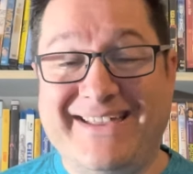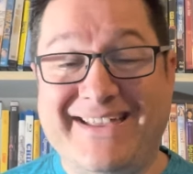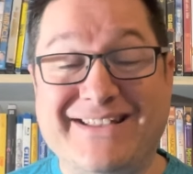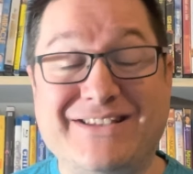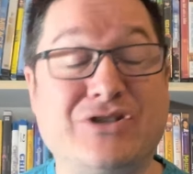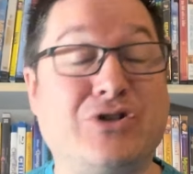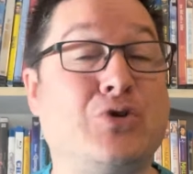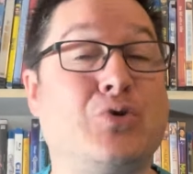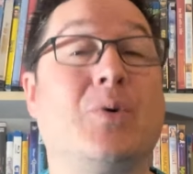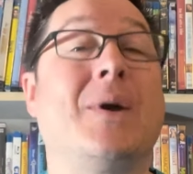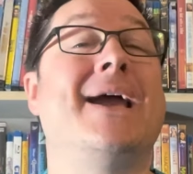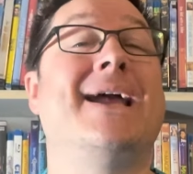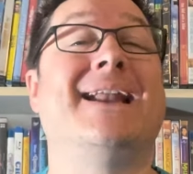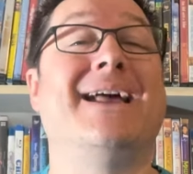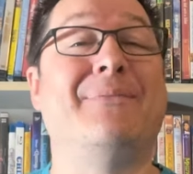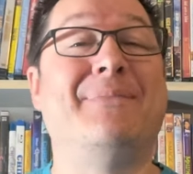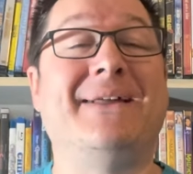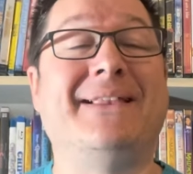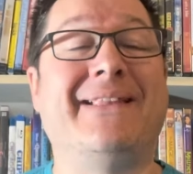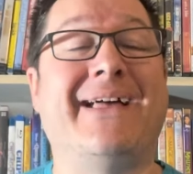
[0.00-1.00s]
it's great.
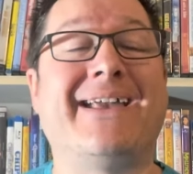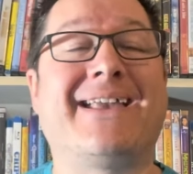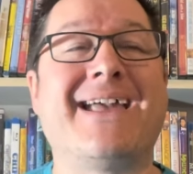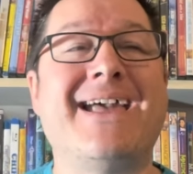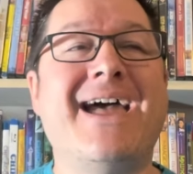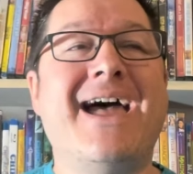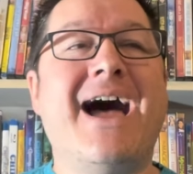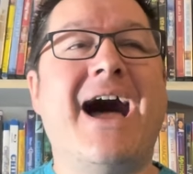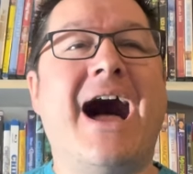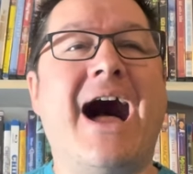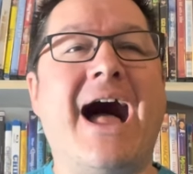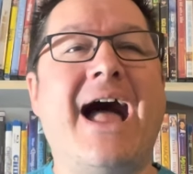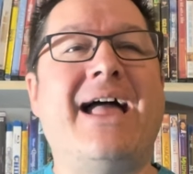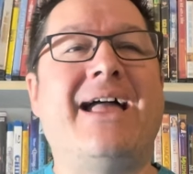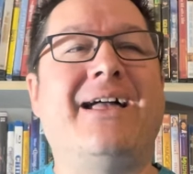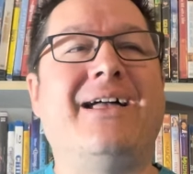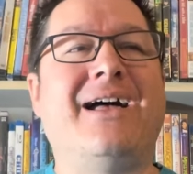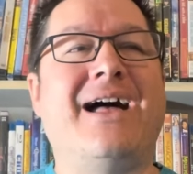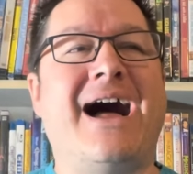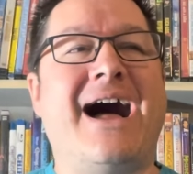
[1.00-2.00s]
I mean, like I,
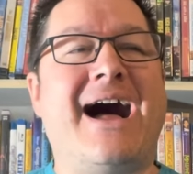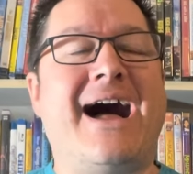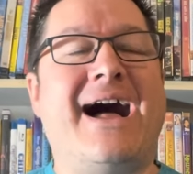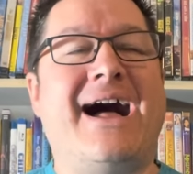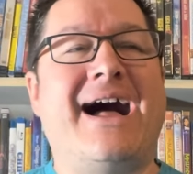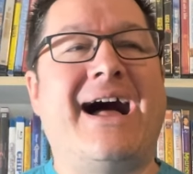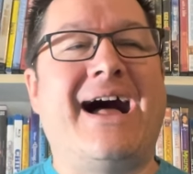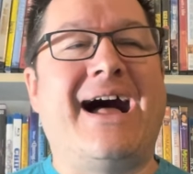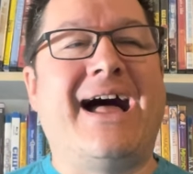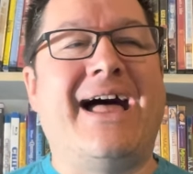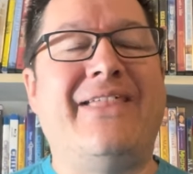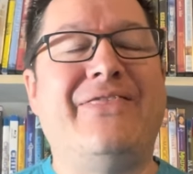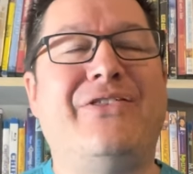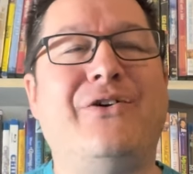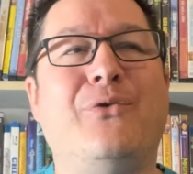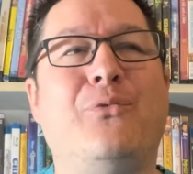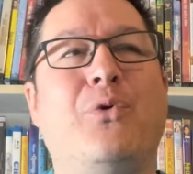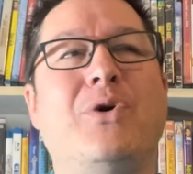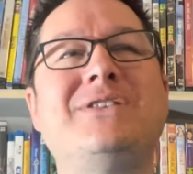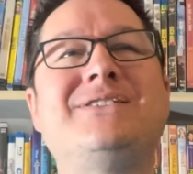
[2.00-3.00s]
I,
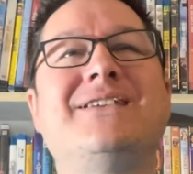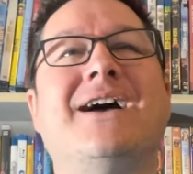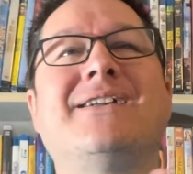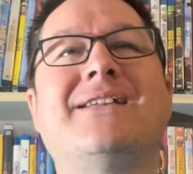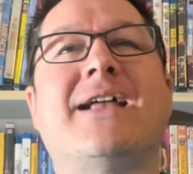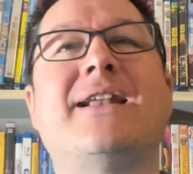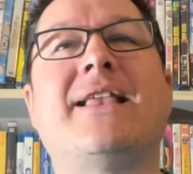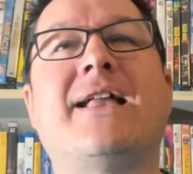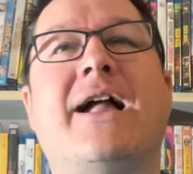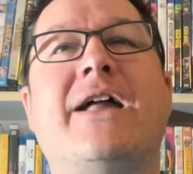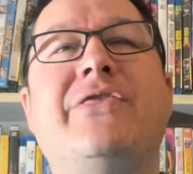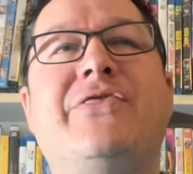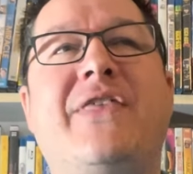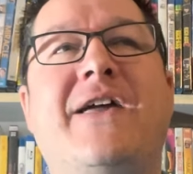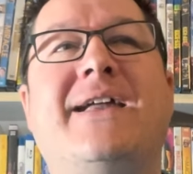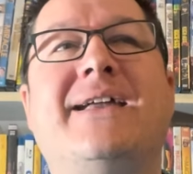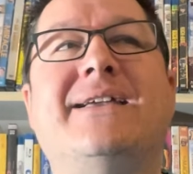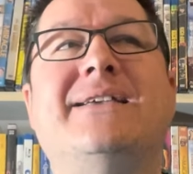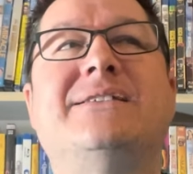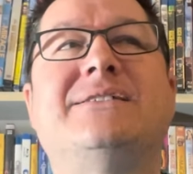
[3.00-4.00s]
the Woodstock '99
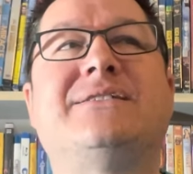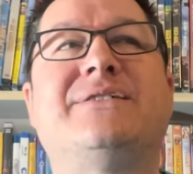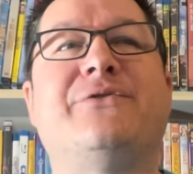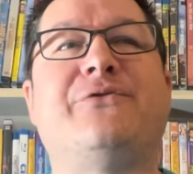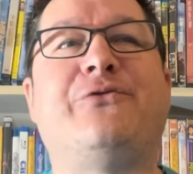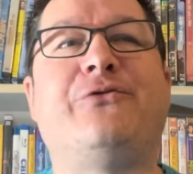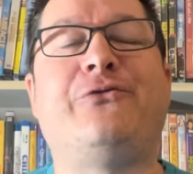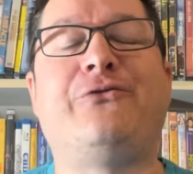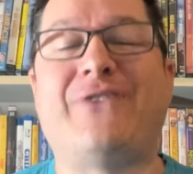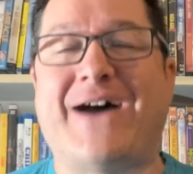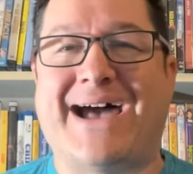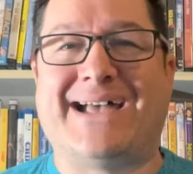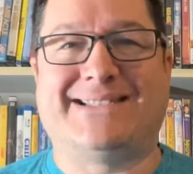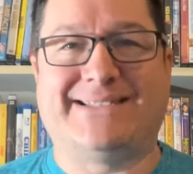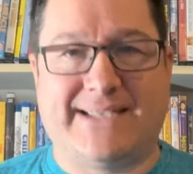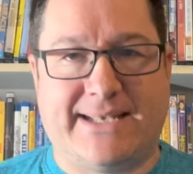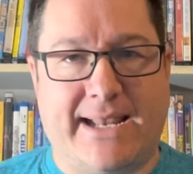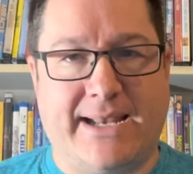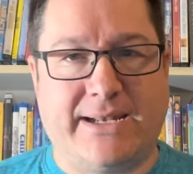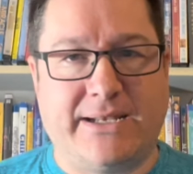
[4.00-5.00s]
thing is
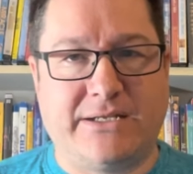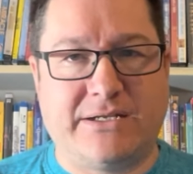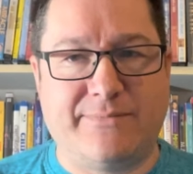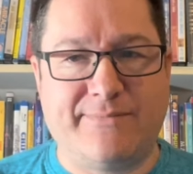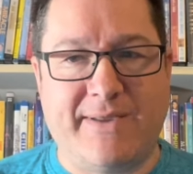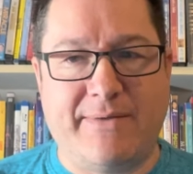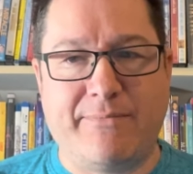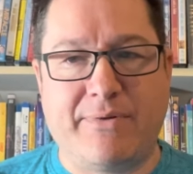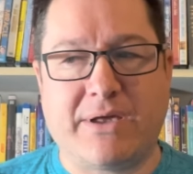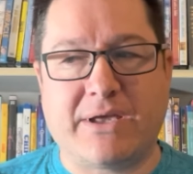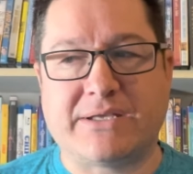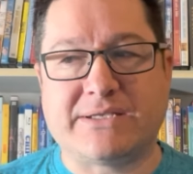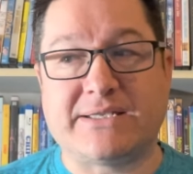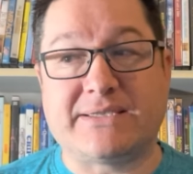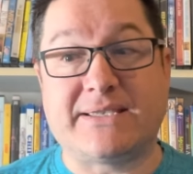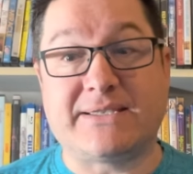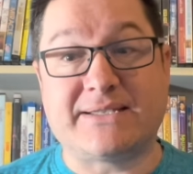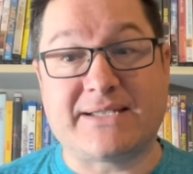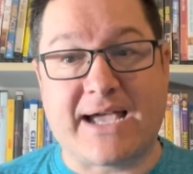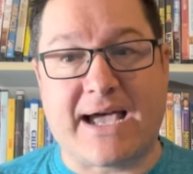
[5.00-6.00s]
fascinating to me because at
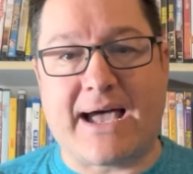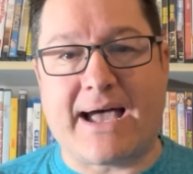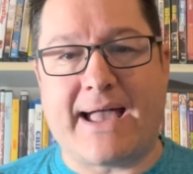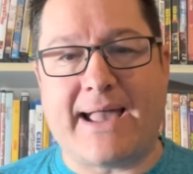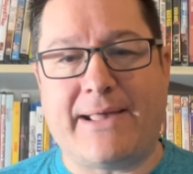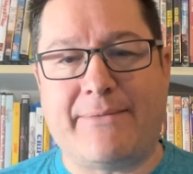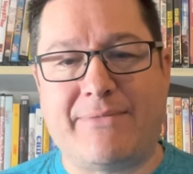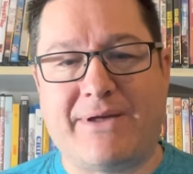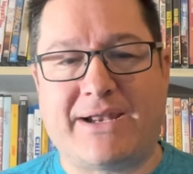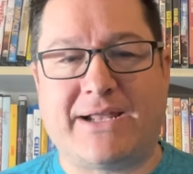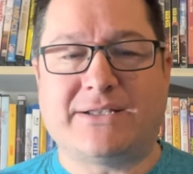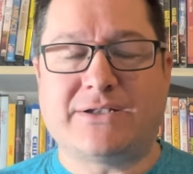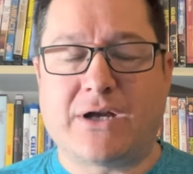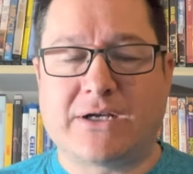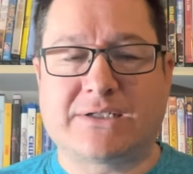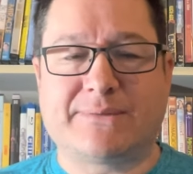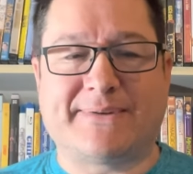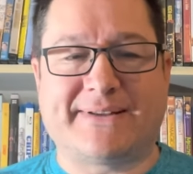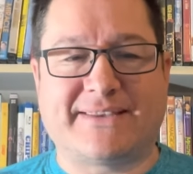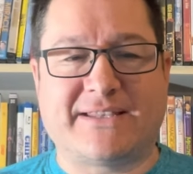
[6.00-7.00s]
the time, and I
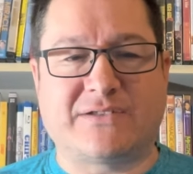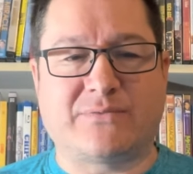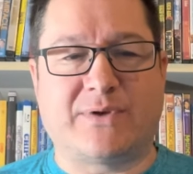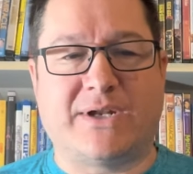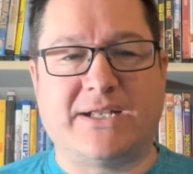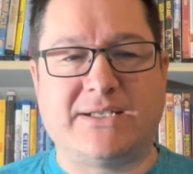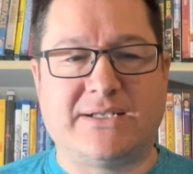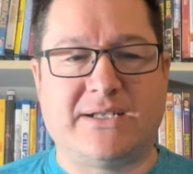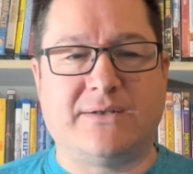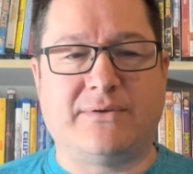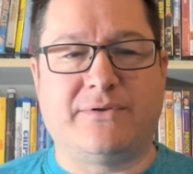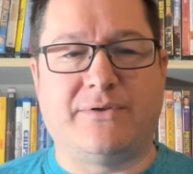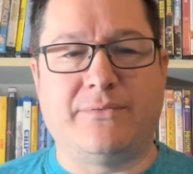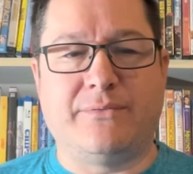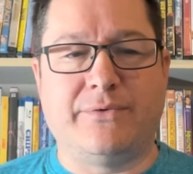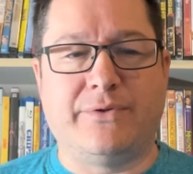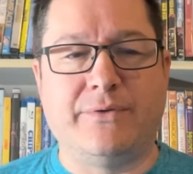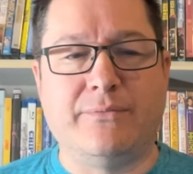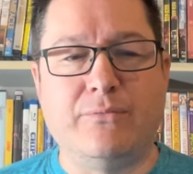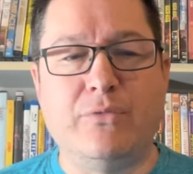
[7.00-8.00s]
talked about this when I did the
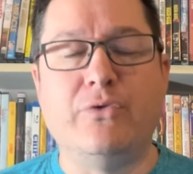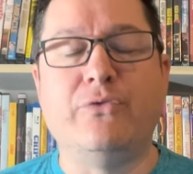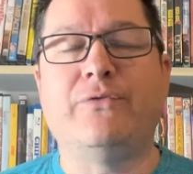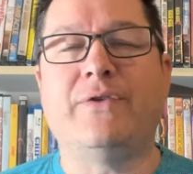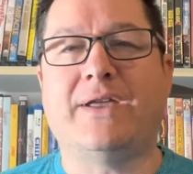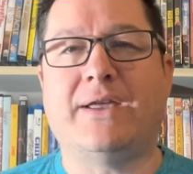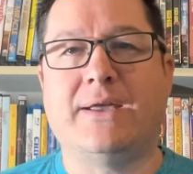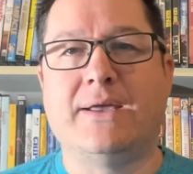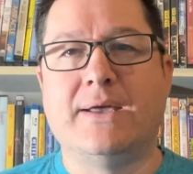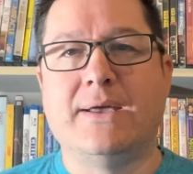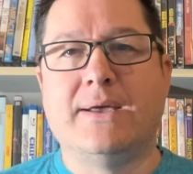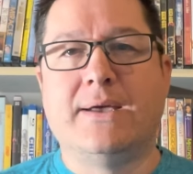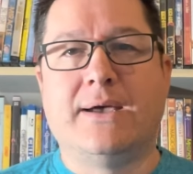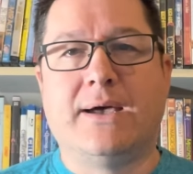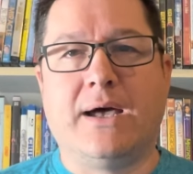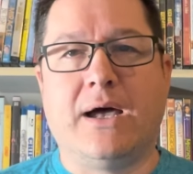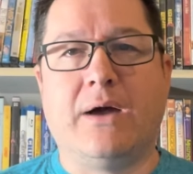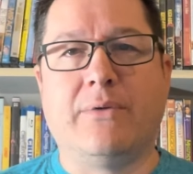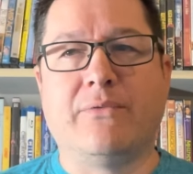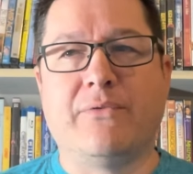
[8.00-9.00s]
the movie
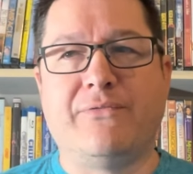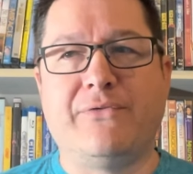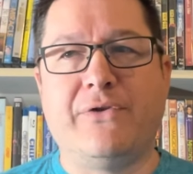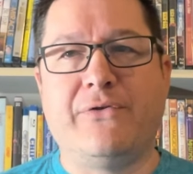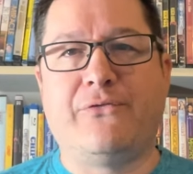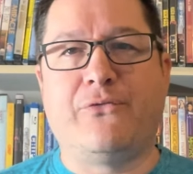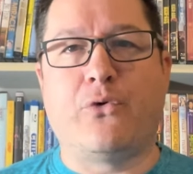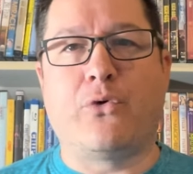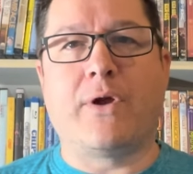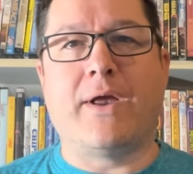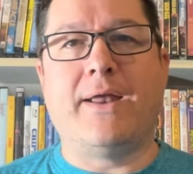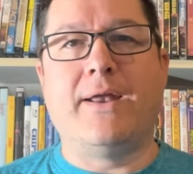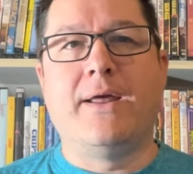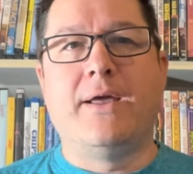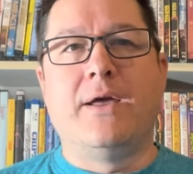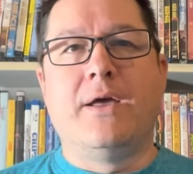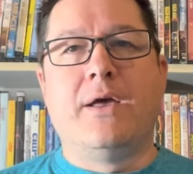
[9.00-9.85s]
uh, review for it,